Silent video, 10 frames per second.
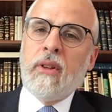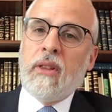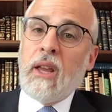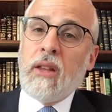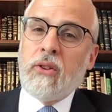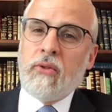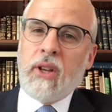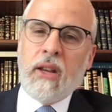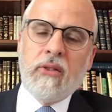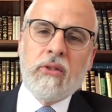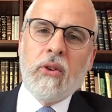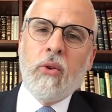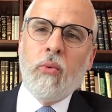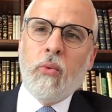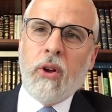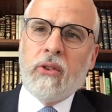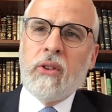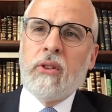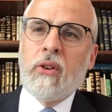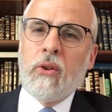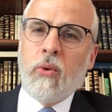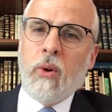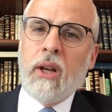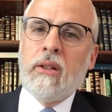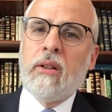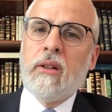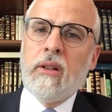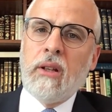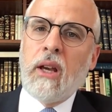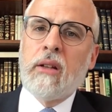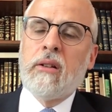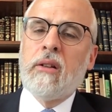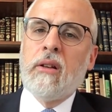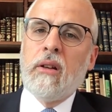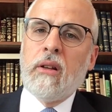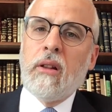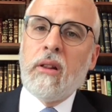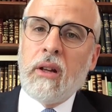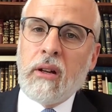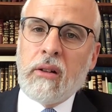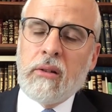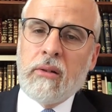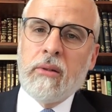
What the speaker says: the end of days, wasn't quite yet there.